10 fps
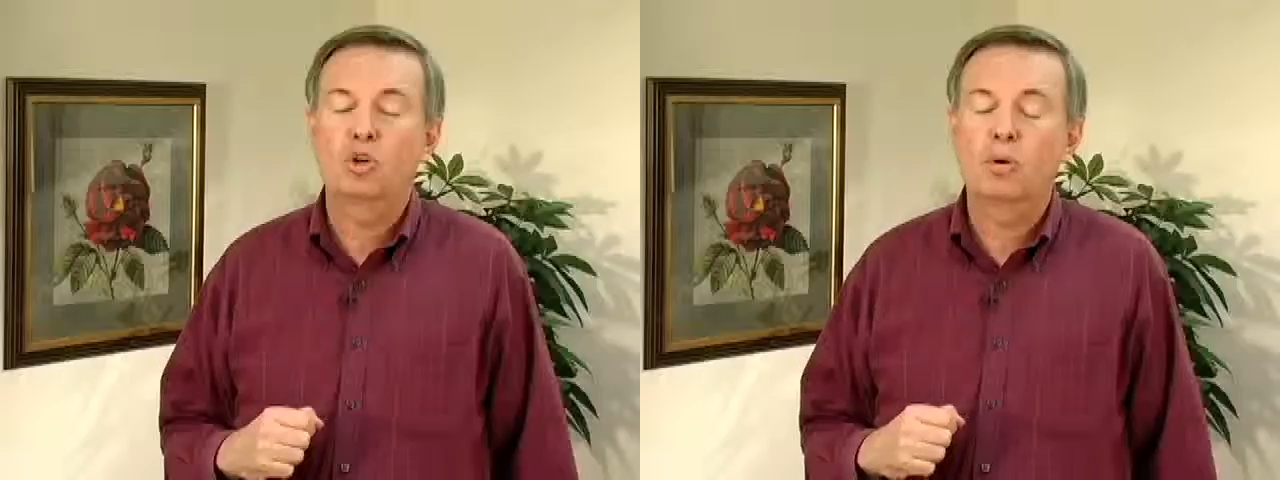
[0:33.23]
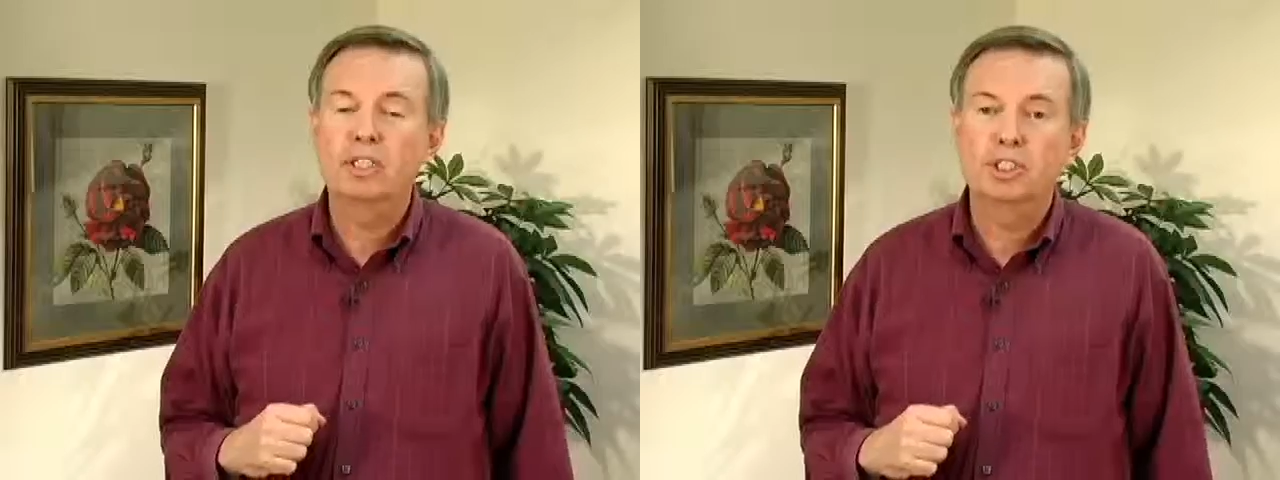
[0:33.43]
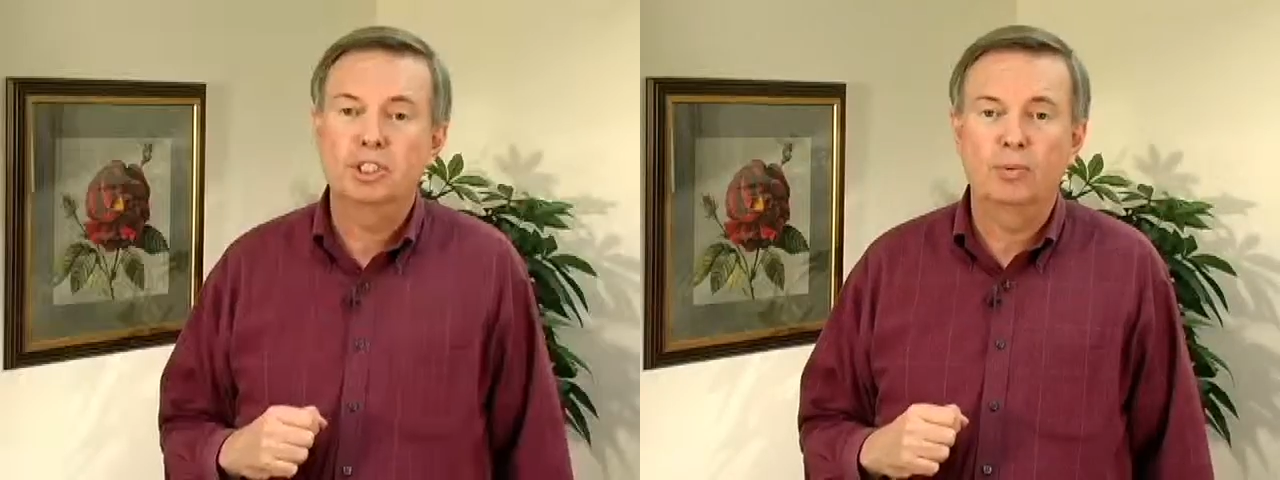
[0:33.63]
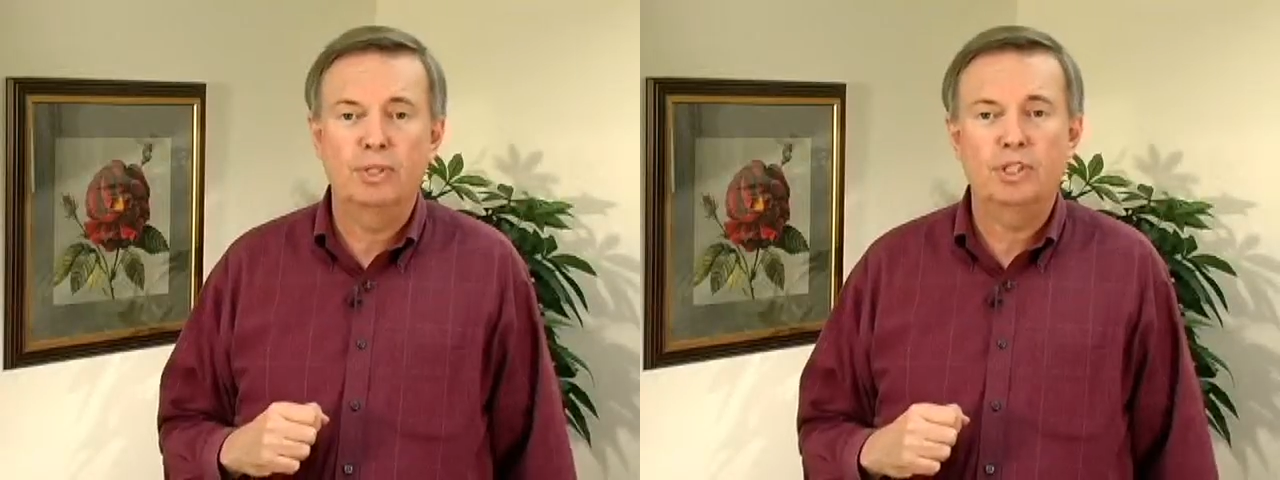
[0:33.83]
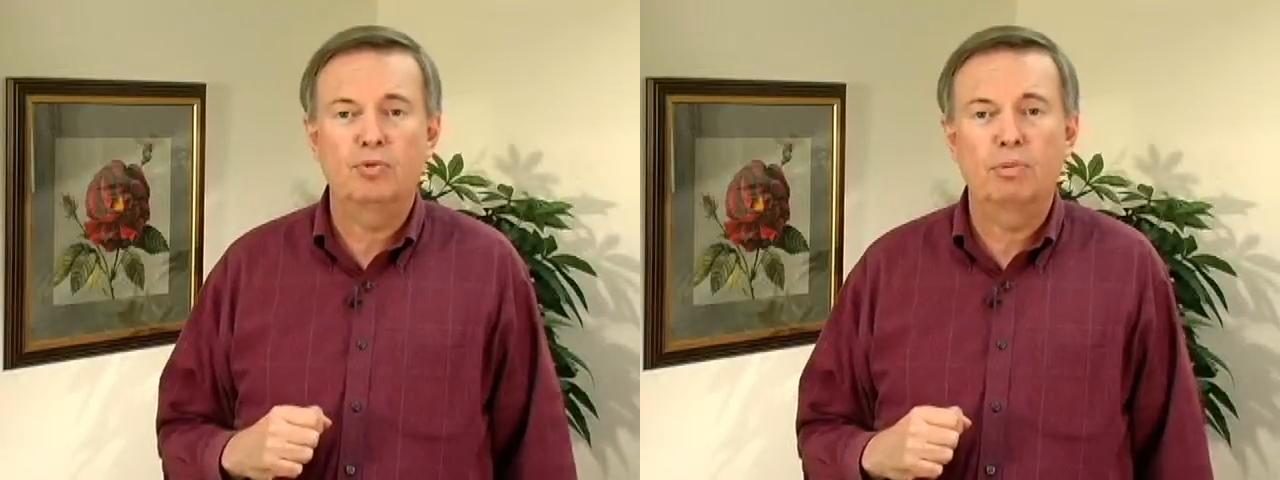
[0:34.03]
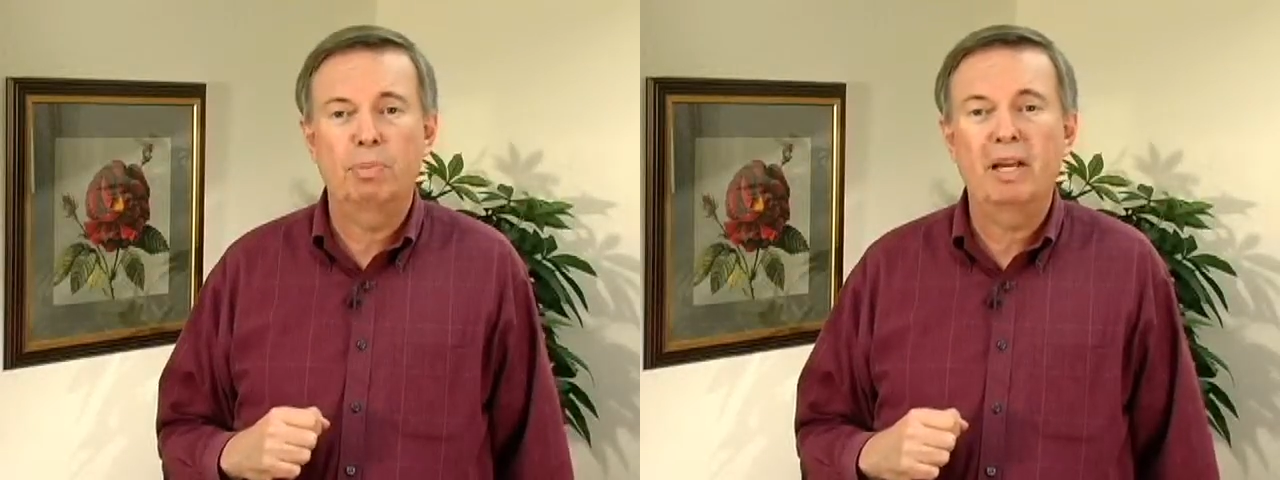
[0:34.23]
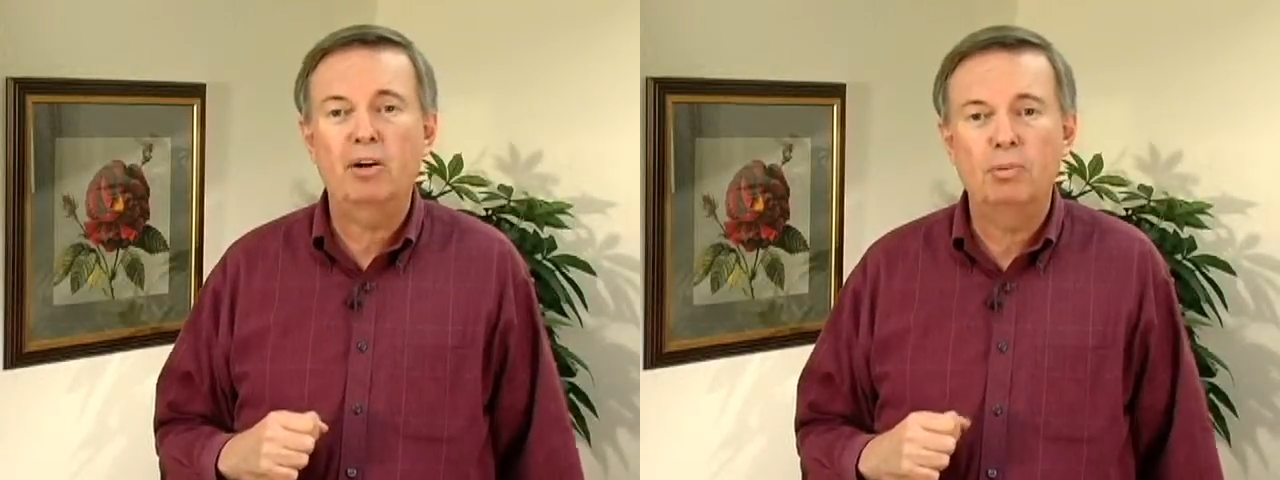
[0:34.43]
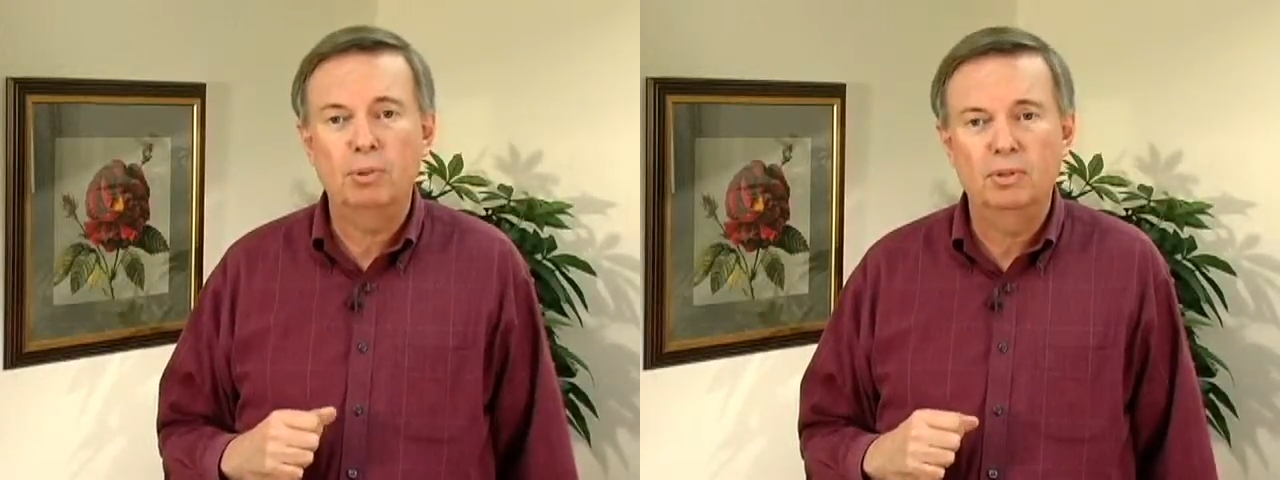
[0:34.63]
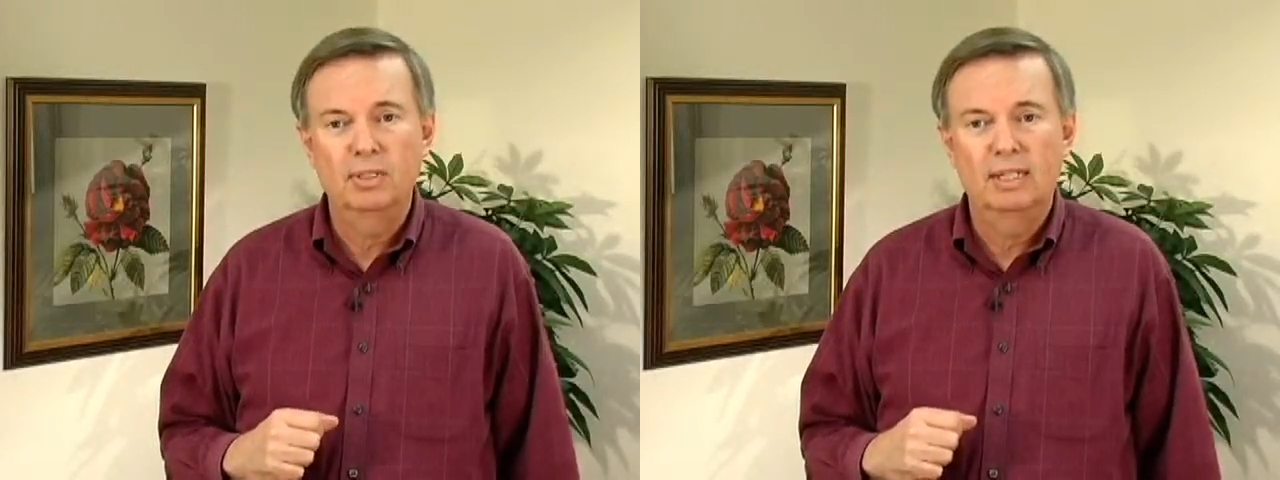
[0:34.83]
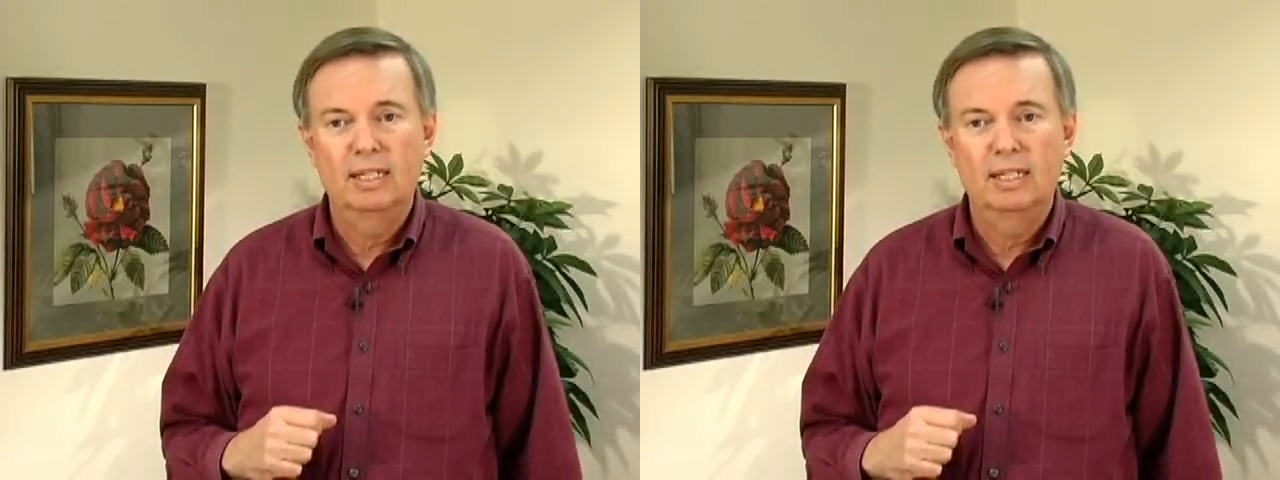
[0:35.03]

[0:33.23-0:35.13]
crunched. It wasn't repairable.